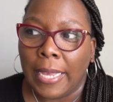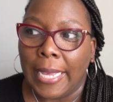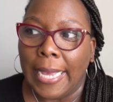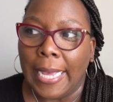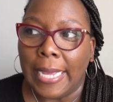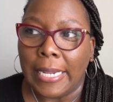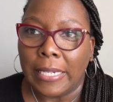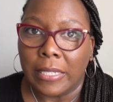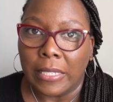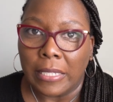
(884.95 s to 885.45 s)

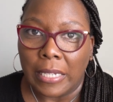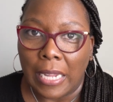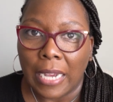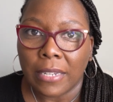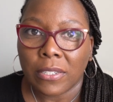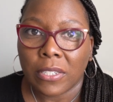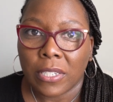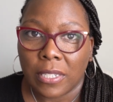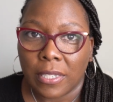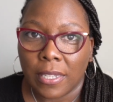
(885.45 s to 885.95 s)
And
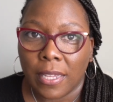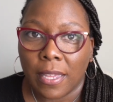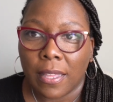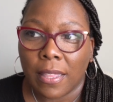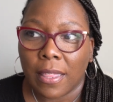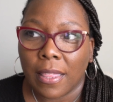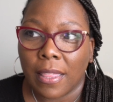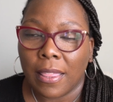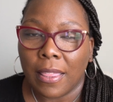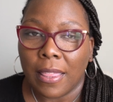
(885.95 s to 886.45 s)

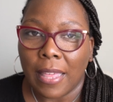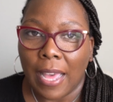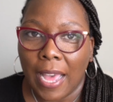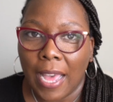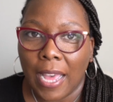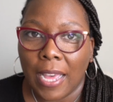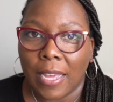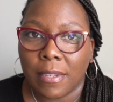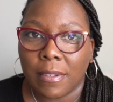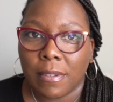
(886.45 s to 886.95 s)
logically,
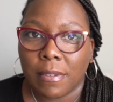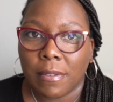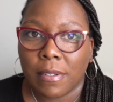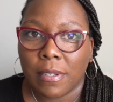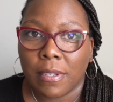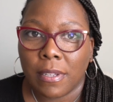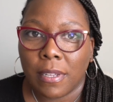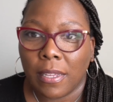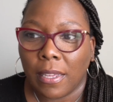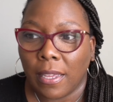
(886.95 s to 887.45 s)
that
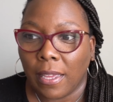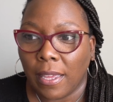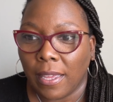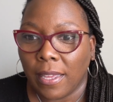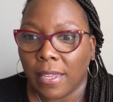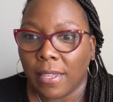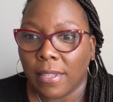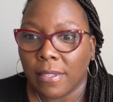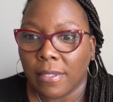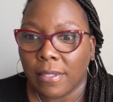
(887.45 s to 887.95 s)

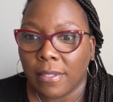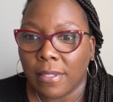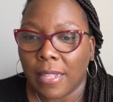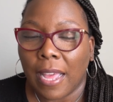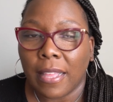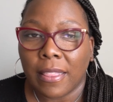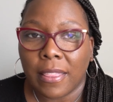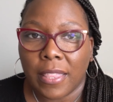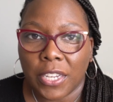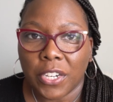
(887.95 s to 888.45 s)

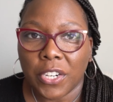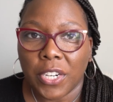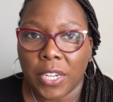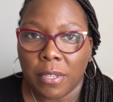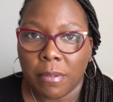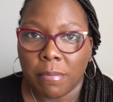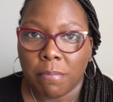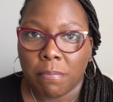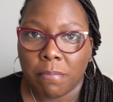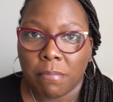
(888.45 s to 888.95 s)
that
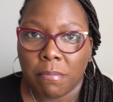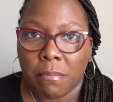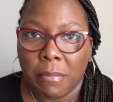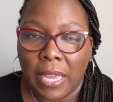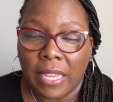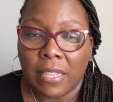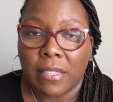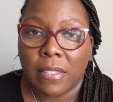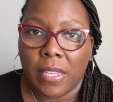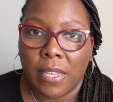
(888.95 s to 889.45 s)
theory
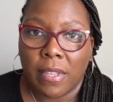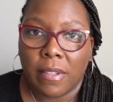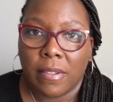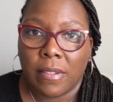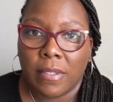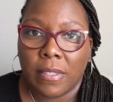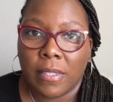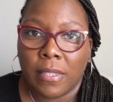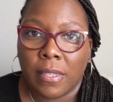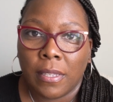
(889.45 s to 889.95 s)
makes
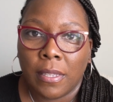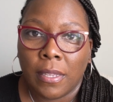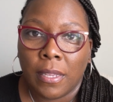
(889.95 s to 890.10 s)
sense,